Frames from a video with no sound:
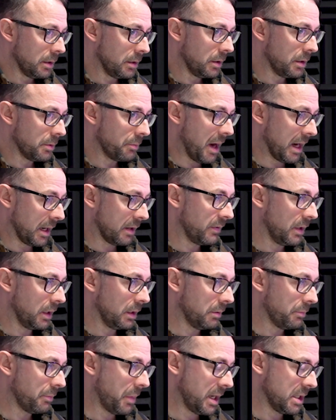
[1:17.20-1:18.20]
the Bank of
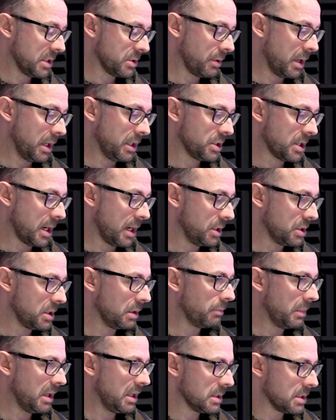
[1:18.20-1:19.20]
England base rate
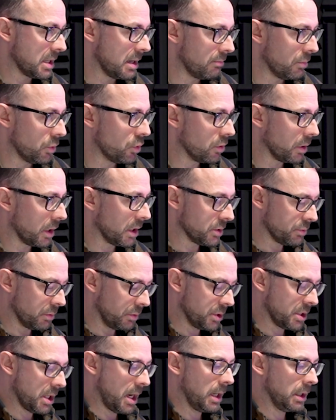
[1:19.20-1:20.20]
changing means their mortgage will
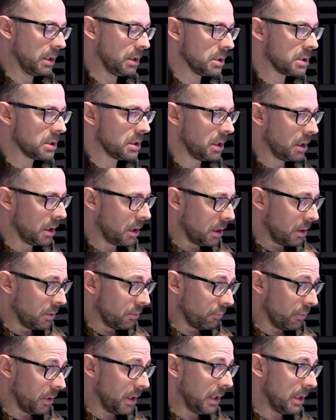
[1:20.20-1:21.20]
change,
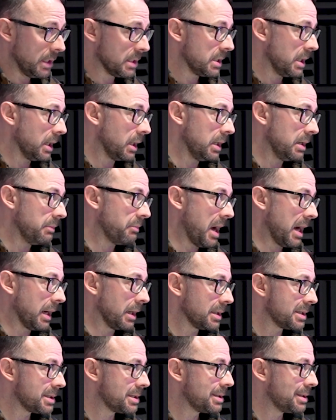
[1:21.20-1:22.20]
realistically,
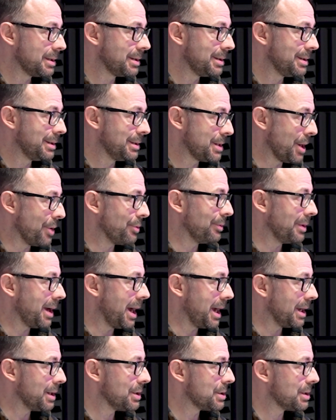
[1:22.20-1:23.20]
banks don't
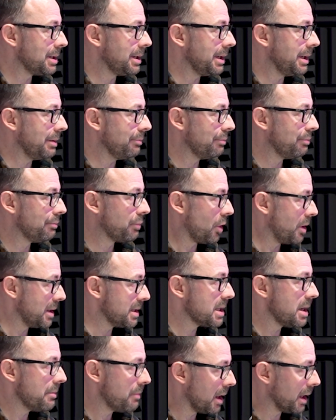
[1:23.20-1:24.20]
actually price
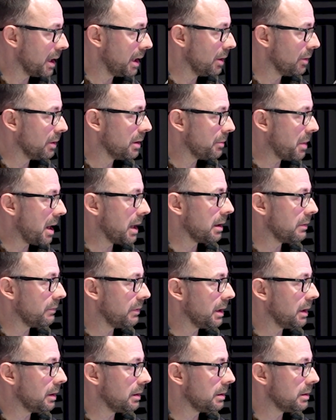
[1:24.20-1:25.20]
their money on the Bank of
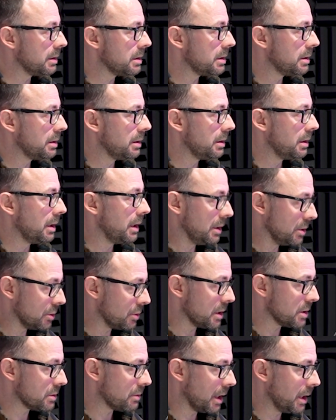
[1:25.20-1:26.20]
England
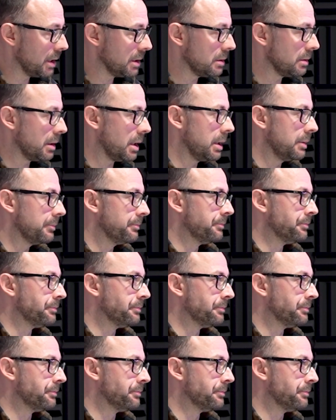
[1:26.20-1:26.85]
interest rate, do they?